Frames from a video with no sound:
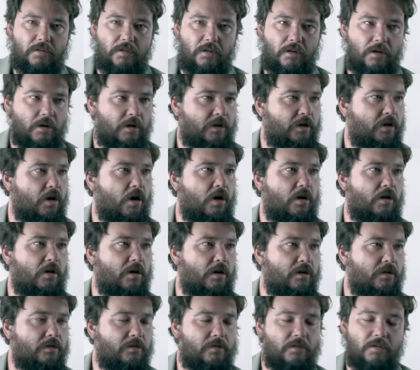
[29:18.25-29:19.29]
or
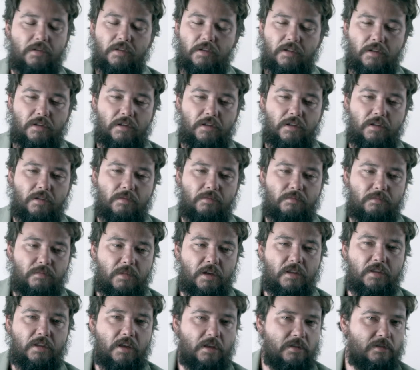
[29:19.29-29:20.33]
Yara.
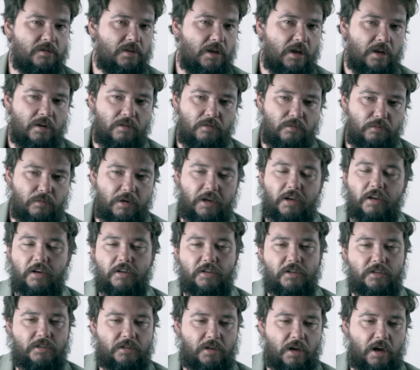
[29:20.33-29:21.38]
But that said, we could have
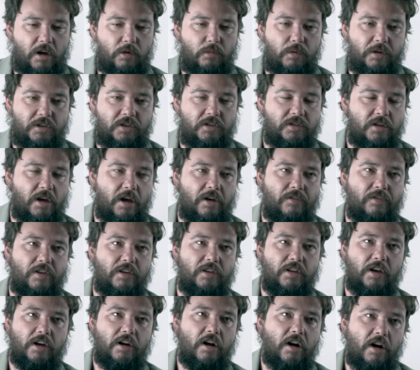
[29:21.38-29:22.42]
just got Witch's Oven
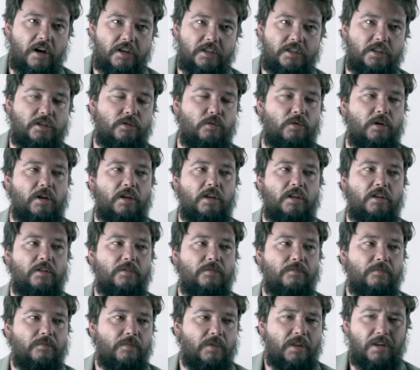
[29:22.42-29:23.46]
that cost three.
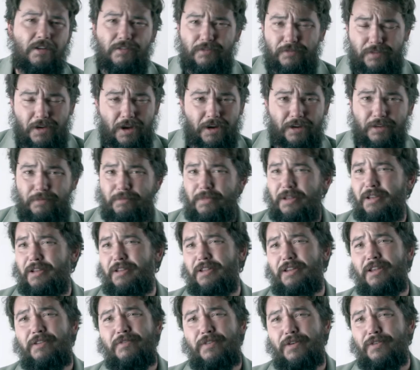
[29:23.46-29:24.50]
Fuck,
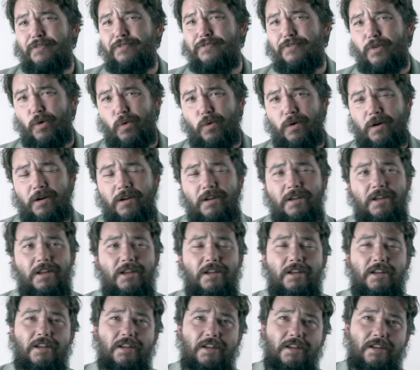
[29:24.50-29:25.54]
maybe even four
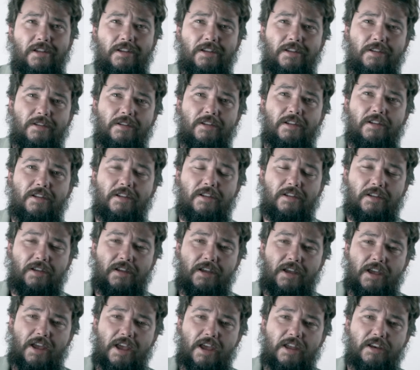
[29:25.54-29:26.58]

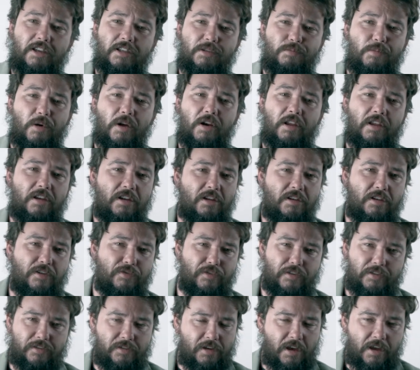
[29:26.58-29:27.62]
and just put it in a
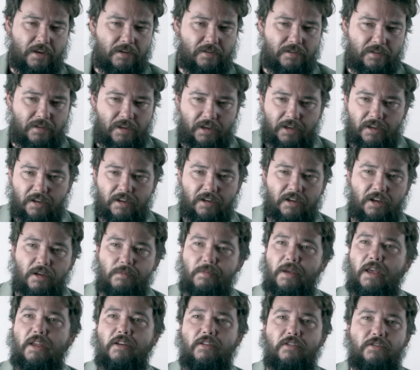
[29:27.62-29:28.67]
different set, like a
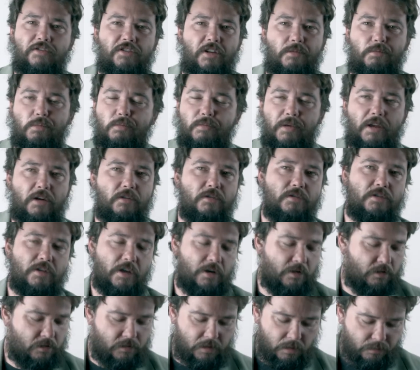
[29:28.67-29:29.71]
commander supplemental set
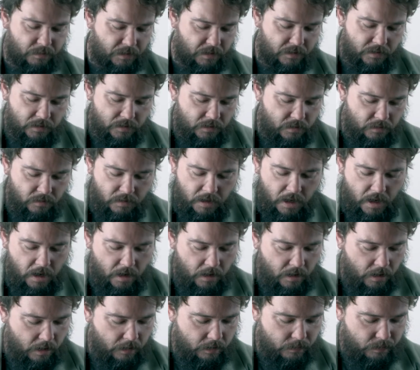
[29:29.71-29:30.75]
or something. Just do
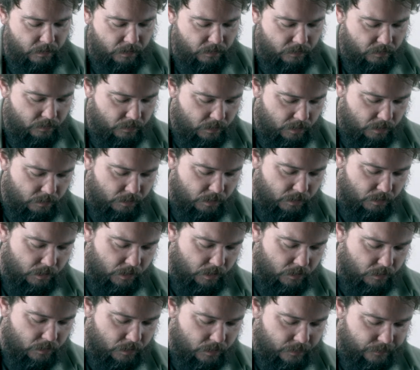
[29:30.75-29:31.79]
that. That would have been, that would have been really
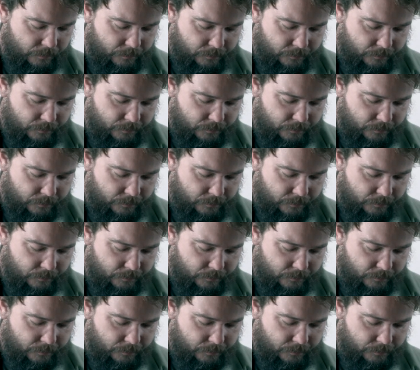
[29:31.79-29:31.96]
cool.